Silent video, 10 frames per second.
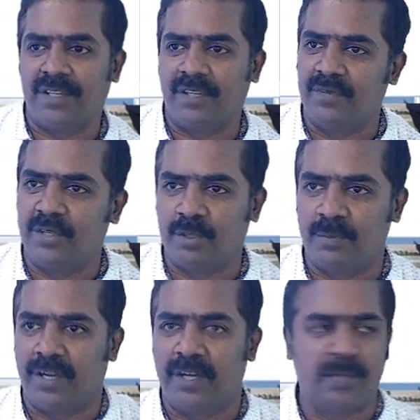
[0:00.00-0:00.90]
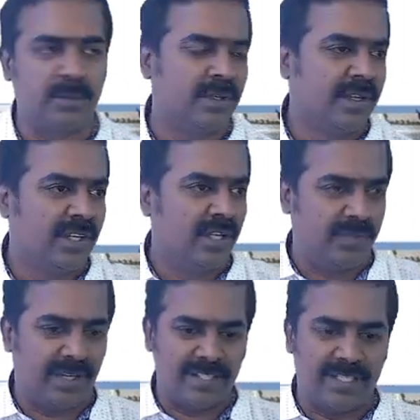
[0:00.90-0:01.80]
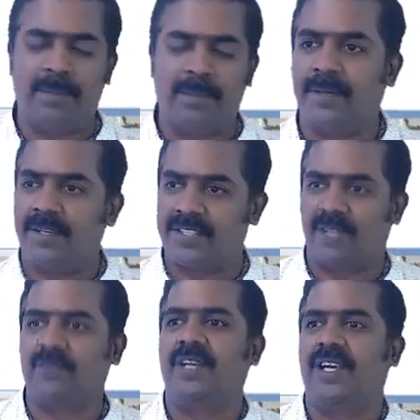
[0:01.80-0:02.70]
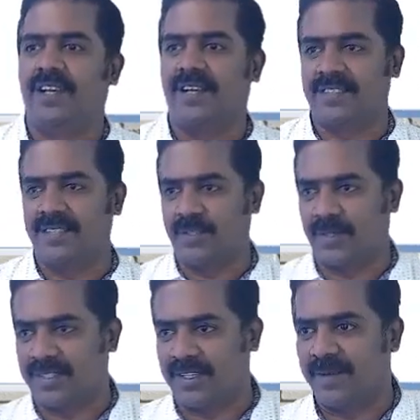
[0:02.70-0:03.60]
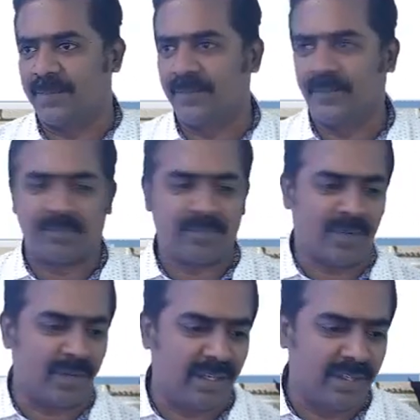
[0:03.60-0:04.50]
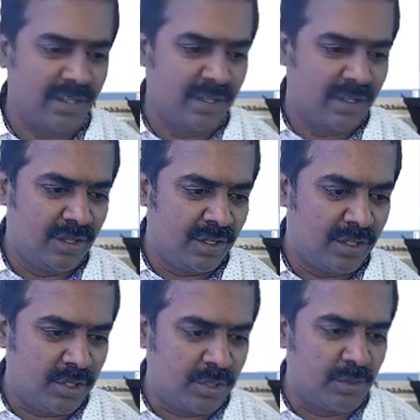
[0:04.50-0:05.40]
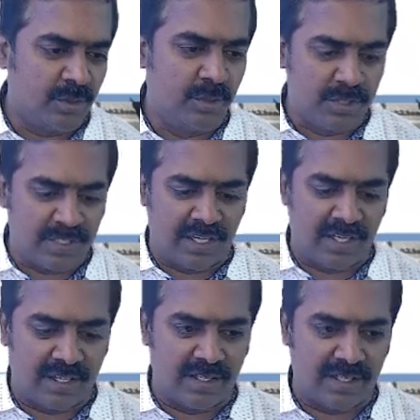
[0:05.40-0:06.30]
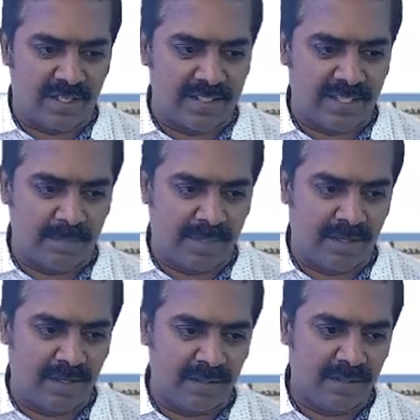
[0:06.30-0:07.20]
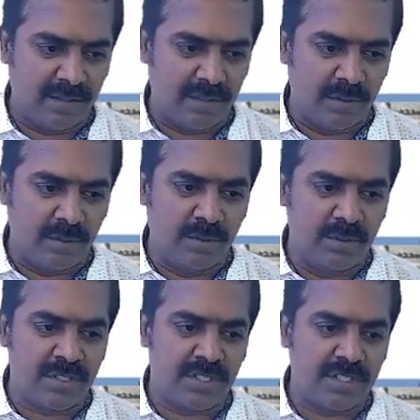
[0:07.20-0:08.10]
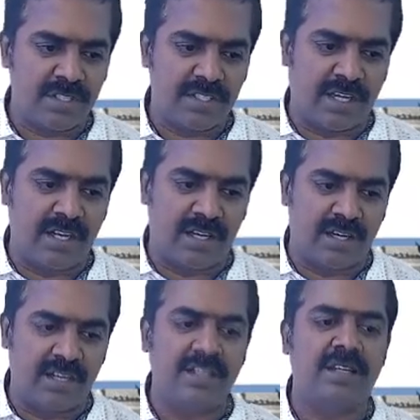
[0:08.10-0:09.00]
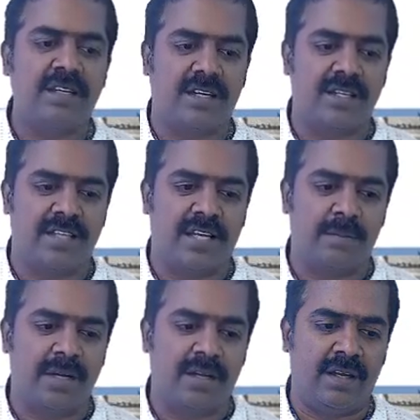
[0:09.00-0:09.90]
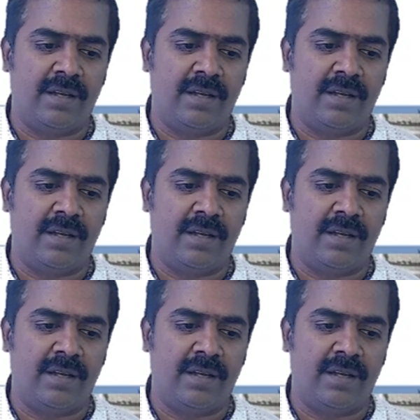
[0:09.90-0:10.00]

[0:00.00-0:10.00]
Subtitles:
then we should be ready to. If your exam paper is tough, they can ask this question. Okay. To goods sent on consignment. To goods sent on consignment.